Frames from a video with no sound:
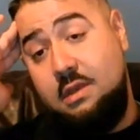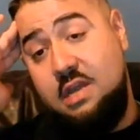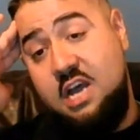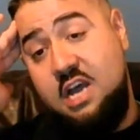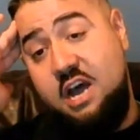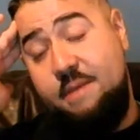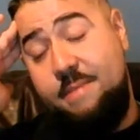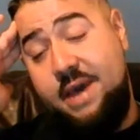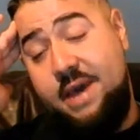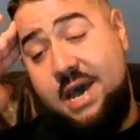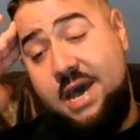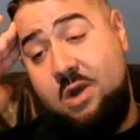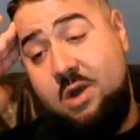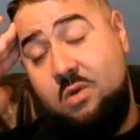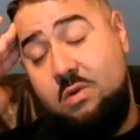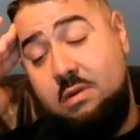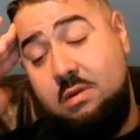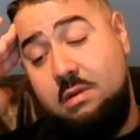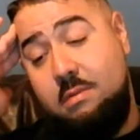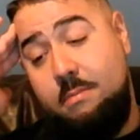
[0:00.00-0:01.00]

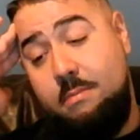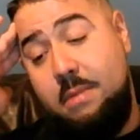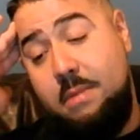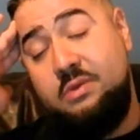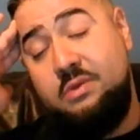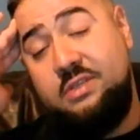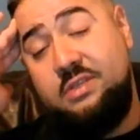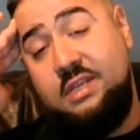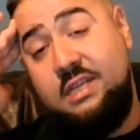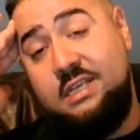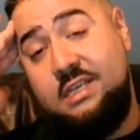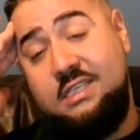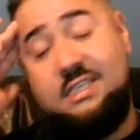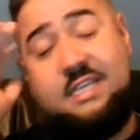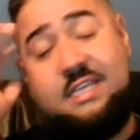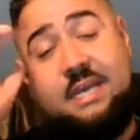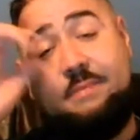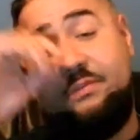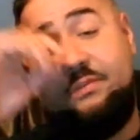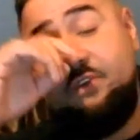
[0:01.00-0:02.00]
about most of this
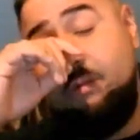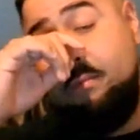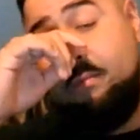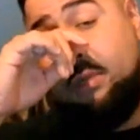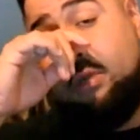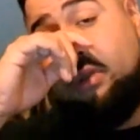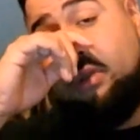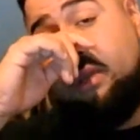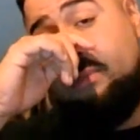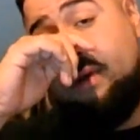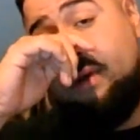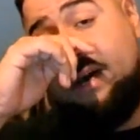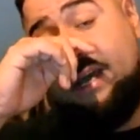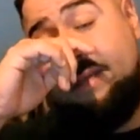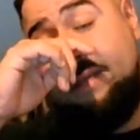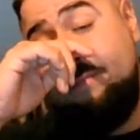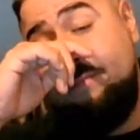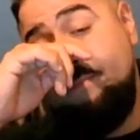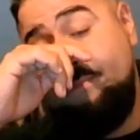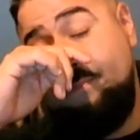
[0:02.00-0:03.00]
stems from PewDiePie.
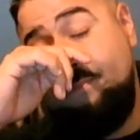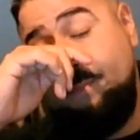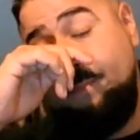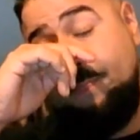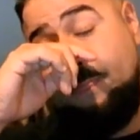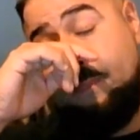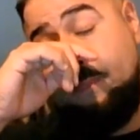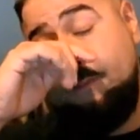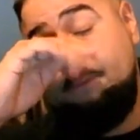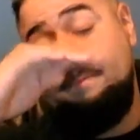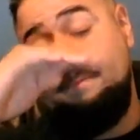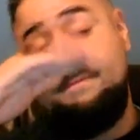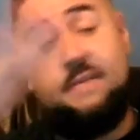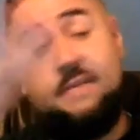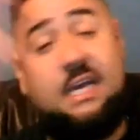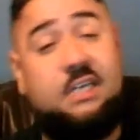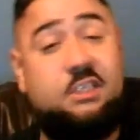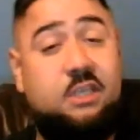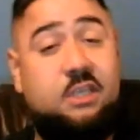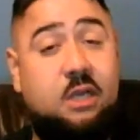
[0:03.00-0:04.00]

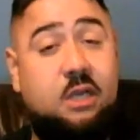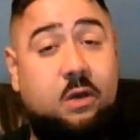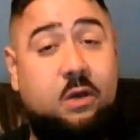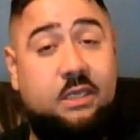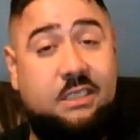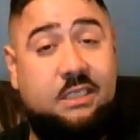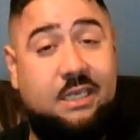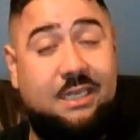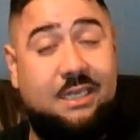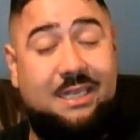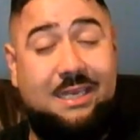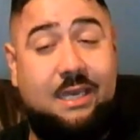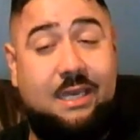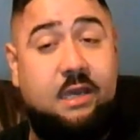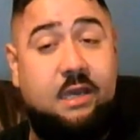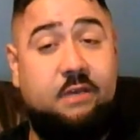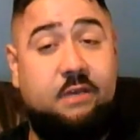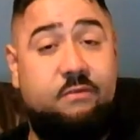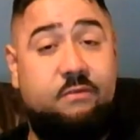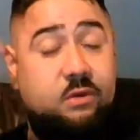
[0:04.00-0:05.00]
As you know, he's like the
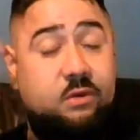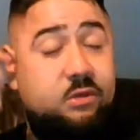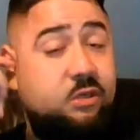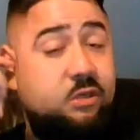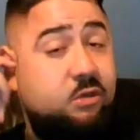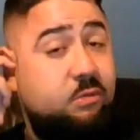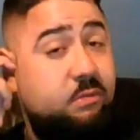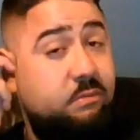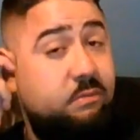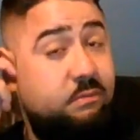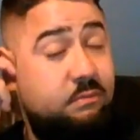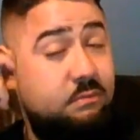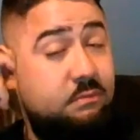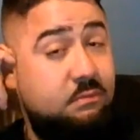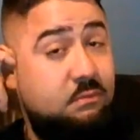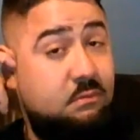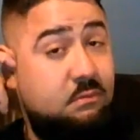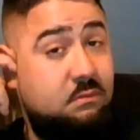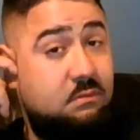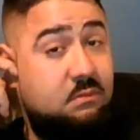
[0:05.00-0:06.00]
king of YouTube.
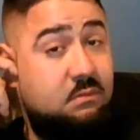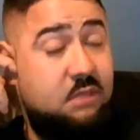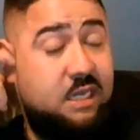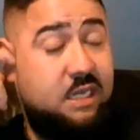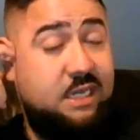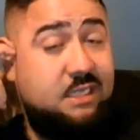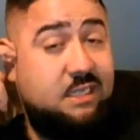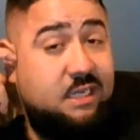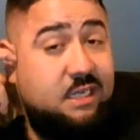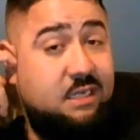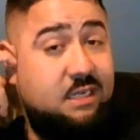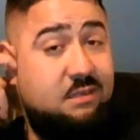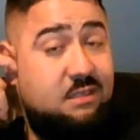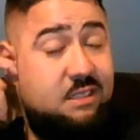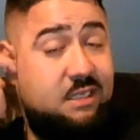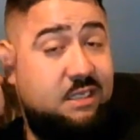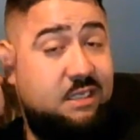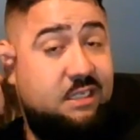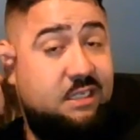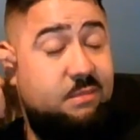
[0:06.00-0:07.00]
He has like
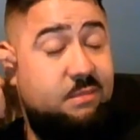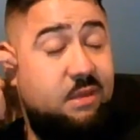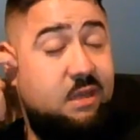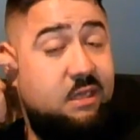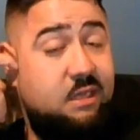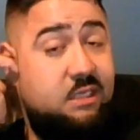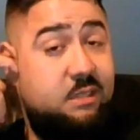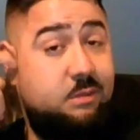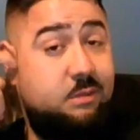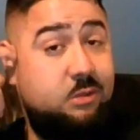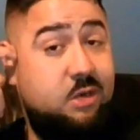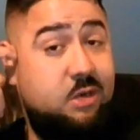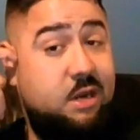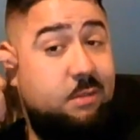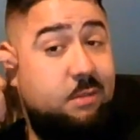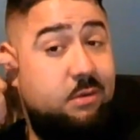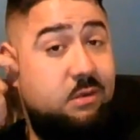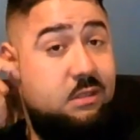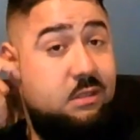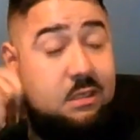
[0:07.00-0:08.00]
60 million
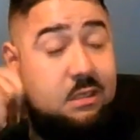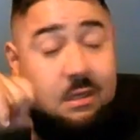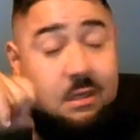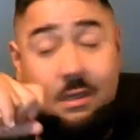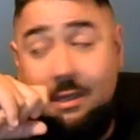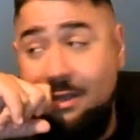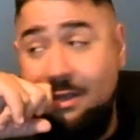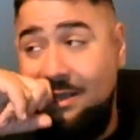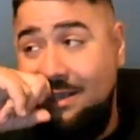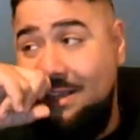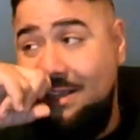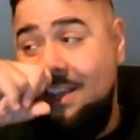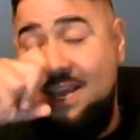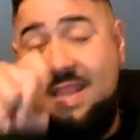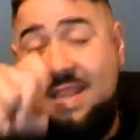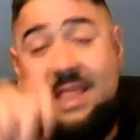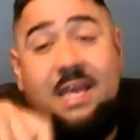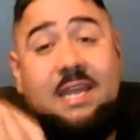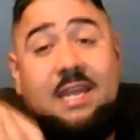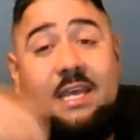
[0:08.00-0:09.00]
subscribers.
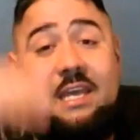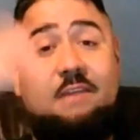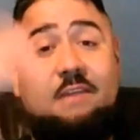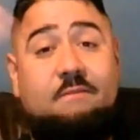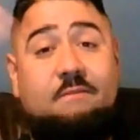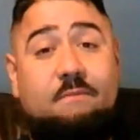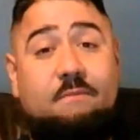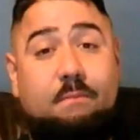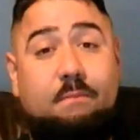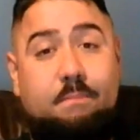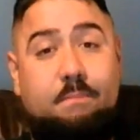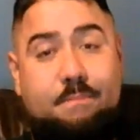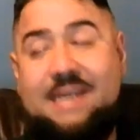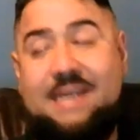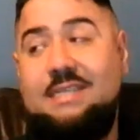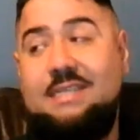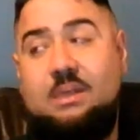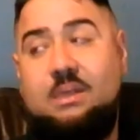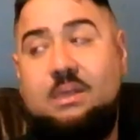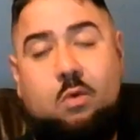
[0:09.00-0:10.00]
And then he bet
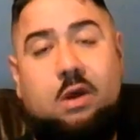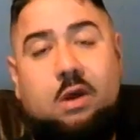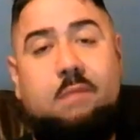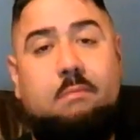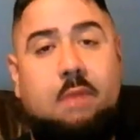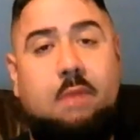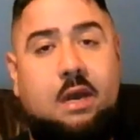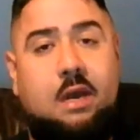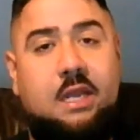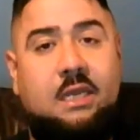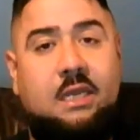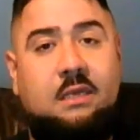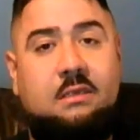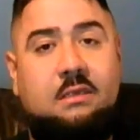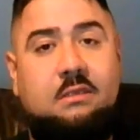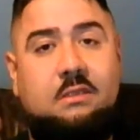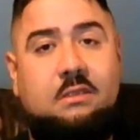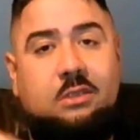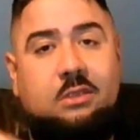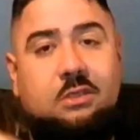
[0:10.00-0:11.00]
someone money
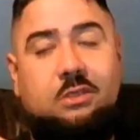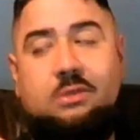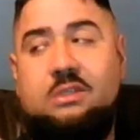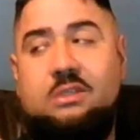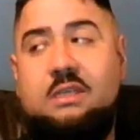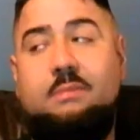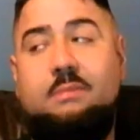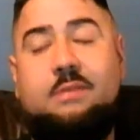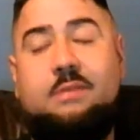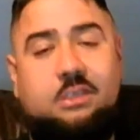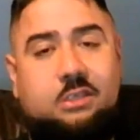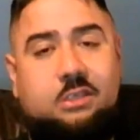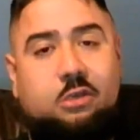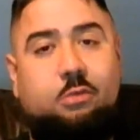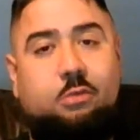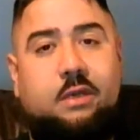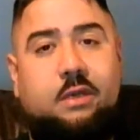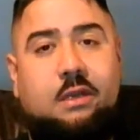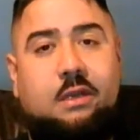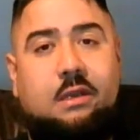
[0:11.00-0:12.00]
to do something
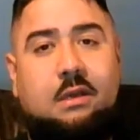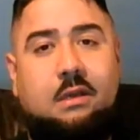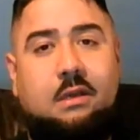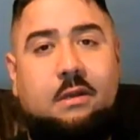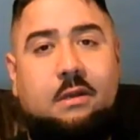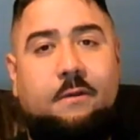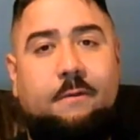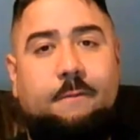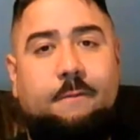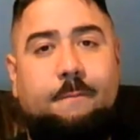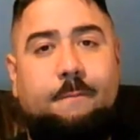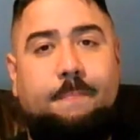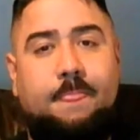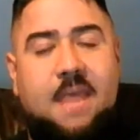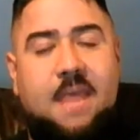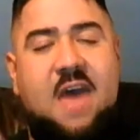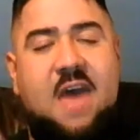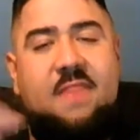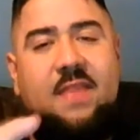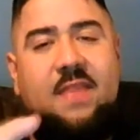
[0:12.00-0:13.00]
stupid.
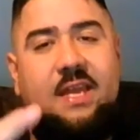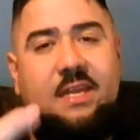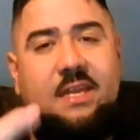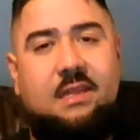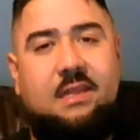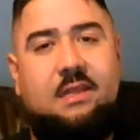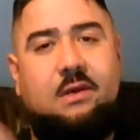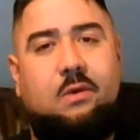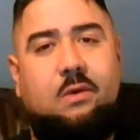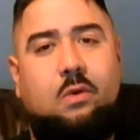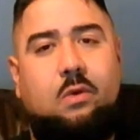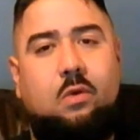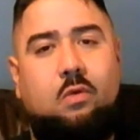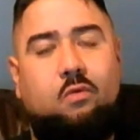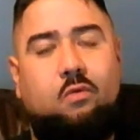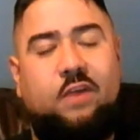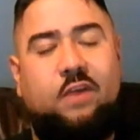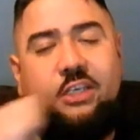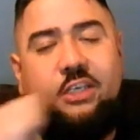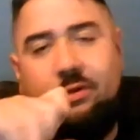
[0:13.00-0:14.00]
And they did the whole
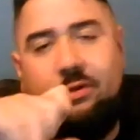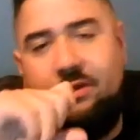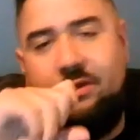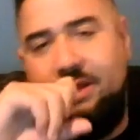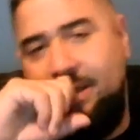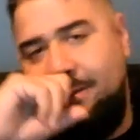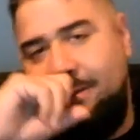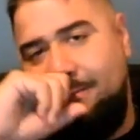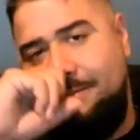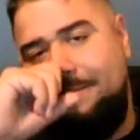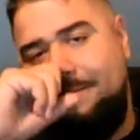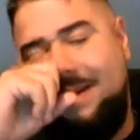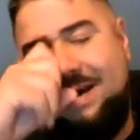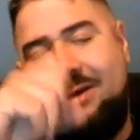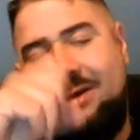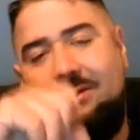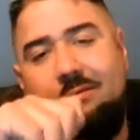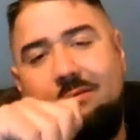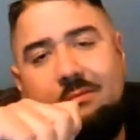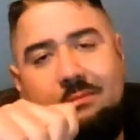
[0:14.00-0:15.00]
racial thing
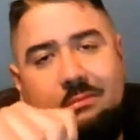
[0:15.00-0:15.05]
about,